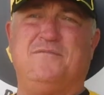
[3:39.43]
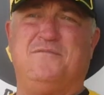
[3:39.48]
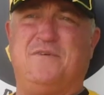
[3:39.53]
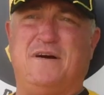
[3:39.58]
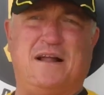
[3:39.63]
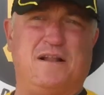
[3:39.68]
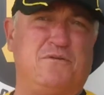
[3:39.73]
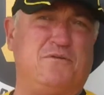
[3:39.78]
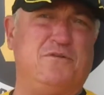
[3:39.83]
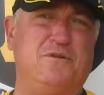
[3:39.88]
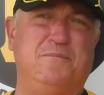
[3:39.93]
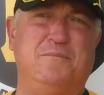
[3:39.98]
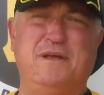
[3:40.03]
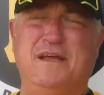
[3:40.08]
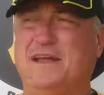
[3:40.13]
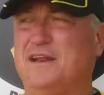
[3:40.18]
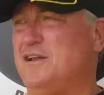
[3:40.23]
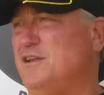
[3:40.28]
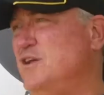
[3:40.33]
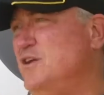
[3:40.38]
Following the
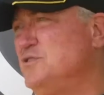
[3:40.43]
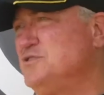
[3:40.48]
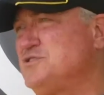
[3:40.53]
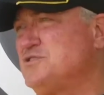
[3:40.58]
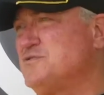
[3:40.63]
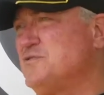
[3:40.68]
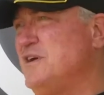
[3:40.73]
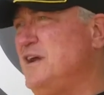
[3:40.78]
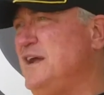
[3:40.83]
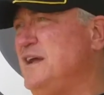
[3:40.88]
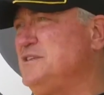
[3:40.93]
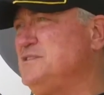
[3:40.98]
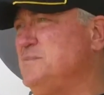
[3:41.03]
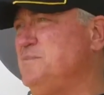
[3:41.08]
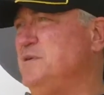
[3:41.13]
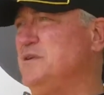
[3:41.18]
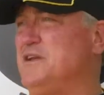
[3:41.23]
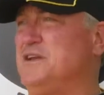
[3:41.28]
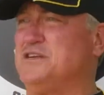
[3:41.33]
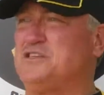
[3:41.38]
mitt, low strikes,
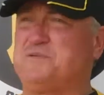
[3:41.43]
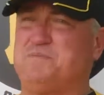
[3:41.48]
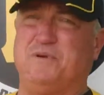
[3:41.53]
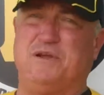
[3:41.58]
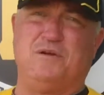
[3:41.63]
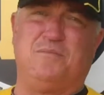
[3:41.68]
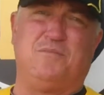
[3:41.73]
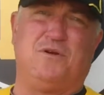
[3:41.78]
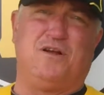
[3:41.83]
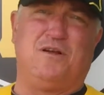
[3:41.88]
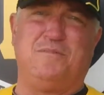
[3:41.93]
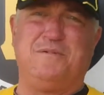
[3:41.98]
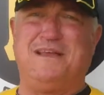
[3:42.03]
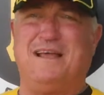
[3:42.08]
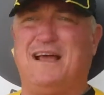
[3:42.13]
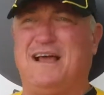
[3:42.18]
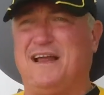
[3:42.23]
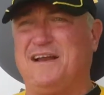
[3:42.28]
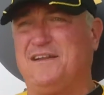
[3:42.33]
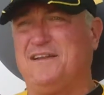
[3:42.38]
ability to spin a ball
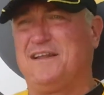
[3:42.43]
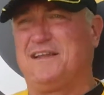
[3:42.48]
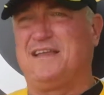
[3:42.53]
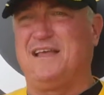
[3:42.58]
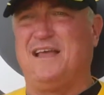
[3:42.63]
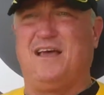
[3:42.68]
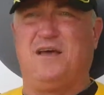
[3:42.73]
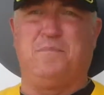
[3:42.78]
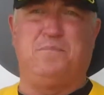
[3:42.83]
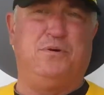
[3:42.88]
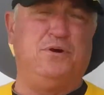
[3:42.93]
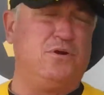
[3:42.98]
behind in the count,